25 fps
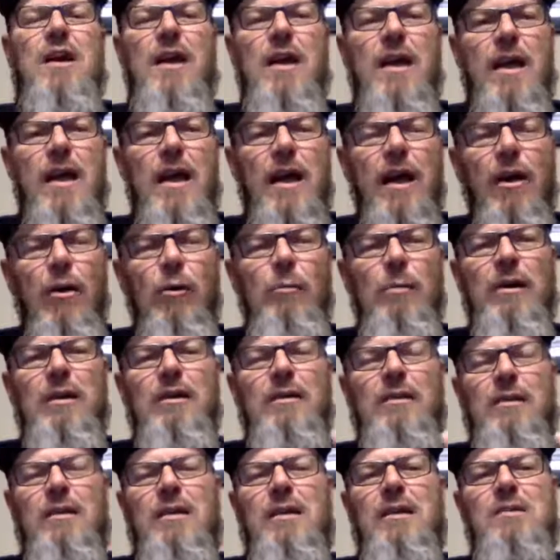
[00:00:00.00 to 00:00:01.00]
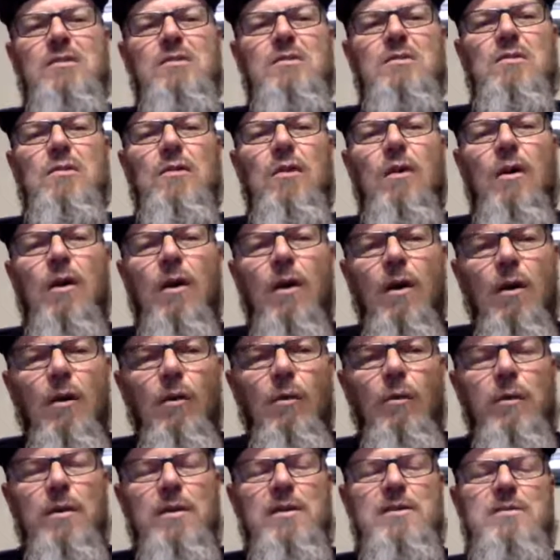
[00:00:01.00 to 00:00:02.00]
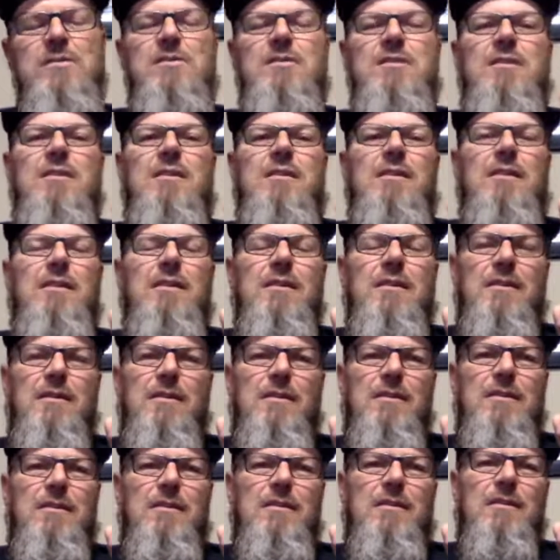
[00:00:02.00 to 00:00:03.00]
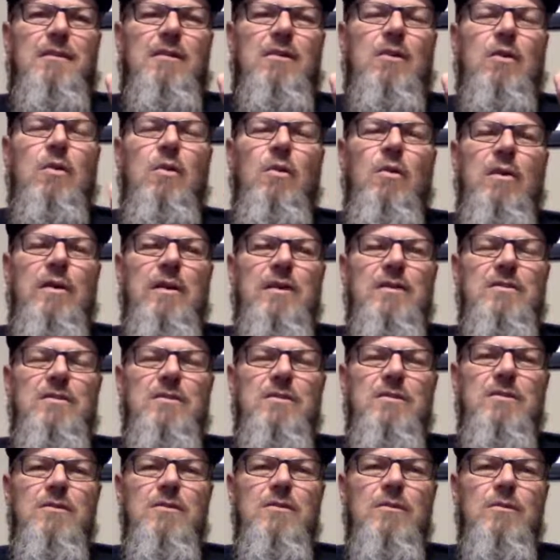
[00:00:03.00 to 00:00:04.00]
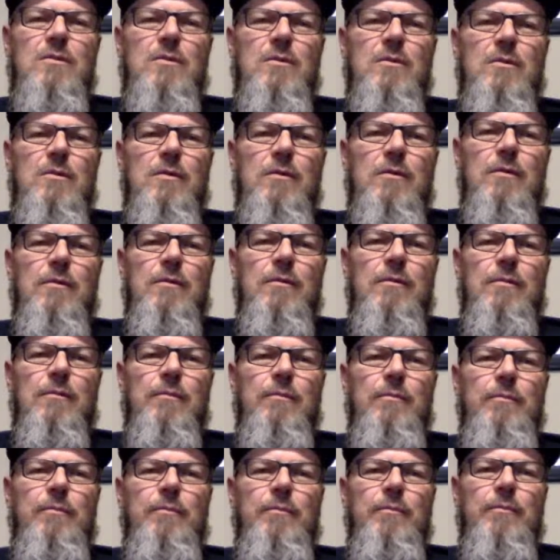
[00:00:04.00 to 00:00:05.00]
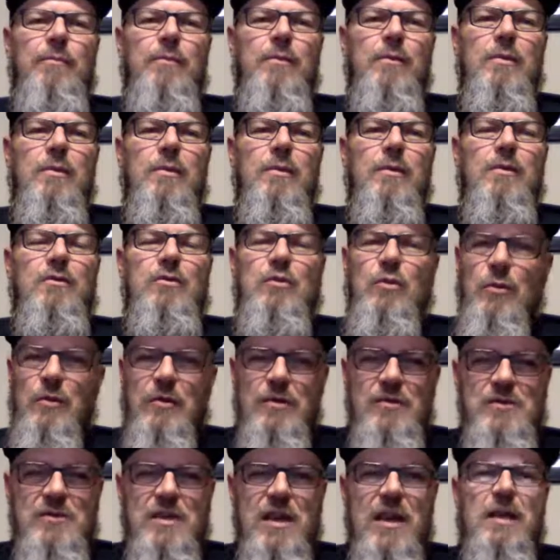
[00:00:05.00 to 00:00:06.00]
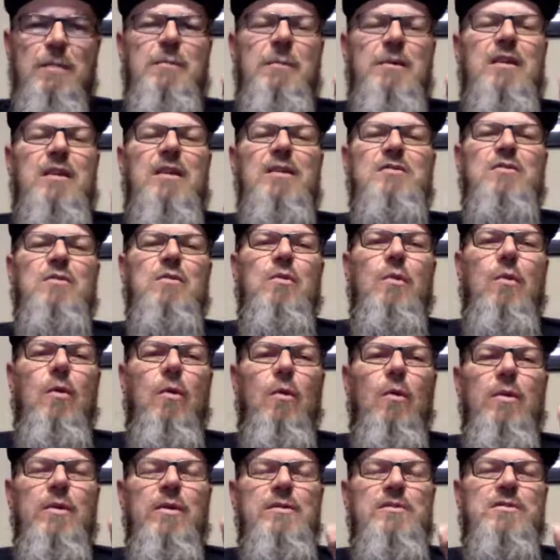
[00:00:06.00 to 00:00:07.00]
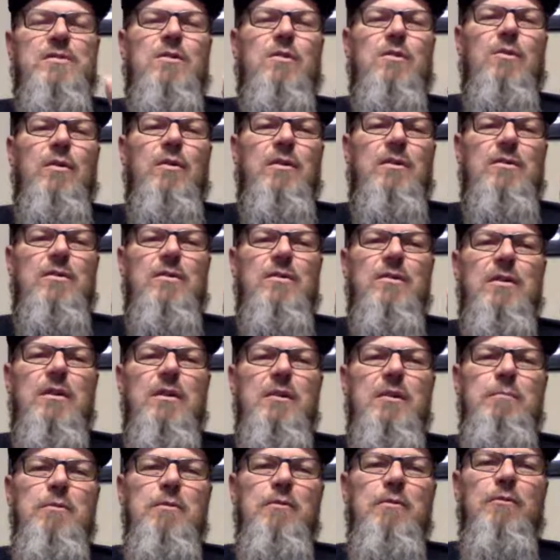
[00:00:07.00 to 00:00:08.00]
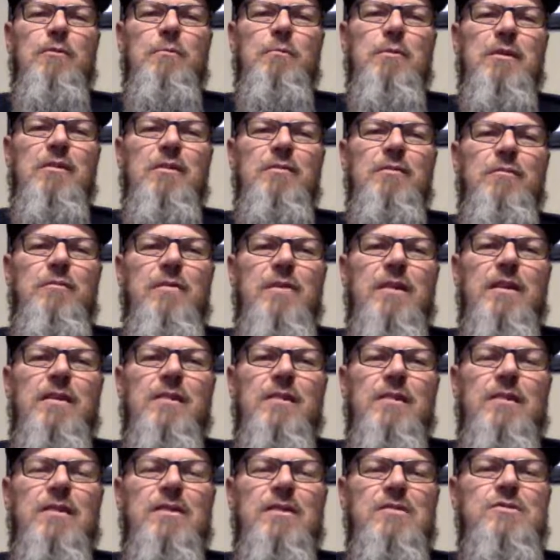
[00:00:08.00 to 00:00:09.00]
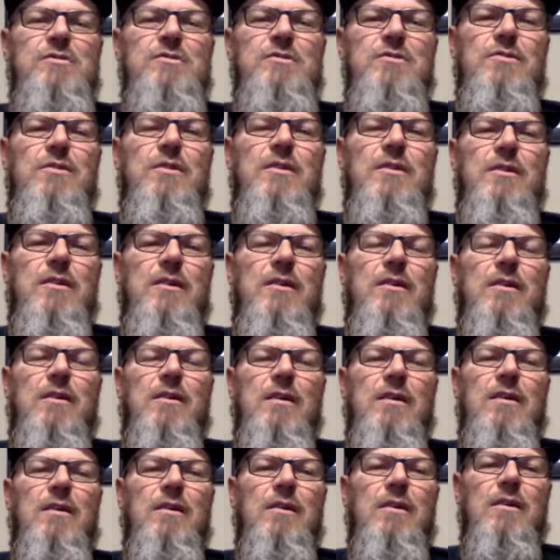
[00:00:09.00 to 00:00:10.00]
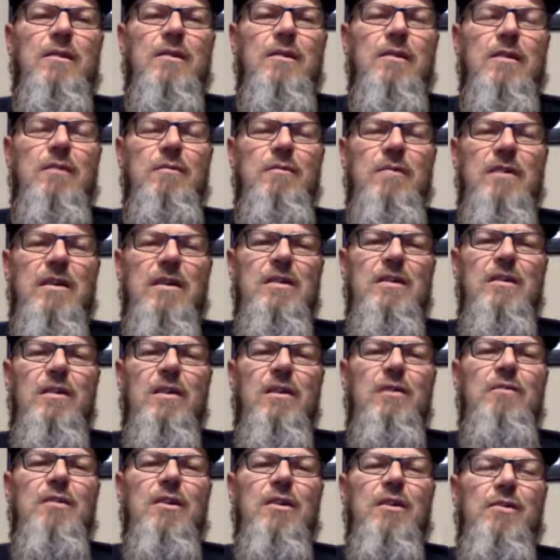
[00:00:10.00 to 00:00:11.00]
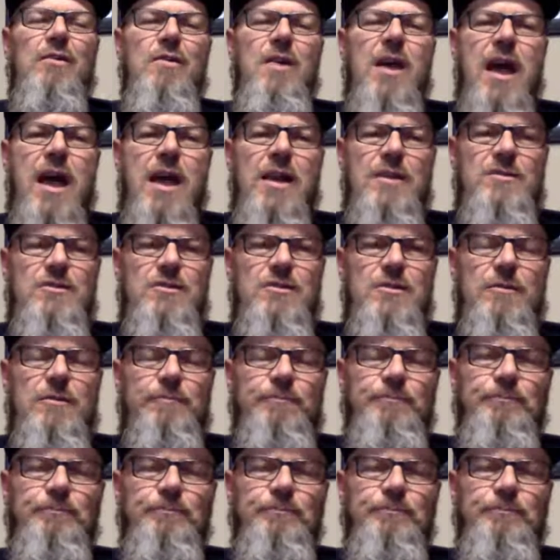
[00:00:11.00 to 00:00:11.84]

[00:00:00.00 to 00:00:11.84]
A helmet isn't always going to do the same. It isn't always going to keep you from being fatally injured in an event of a crash.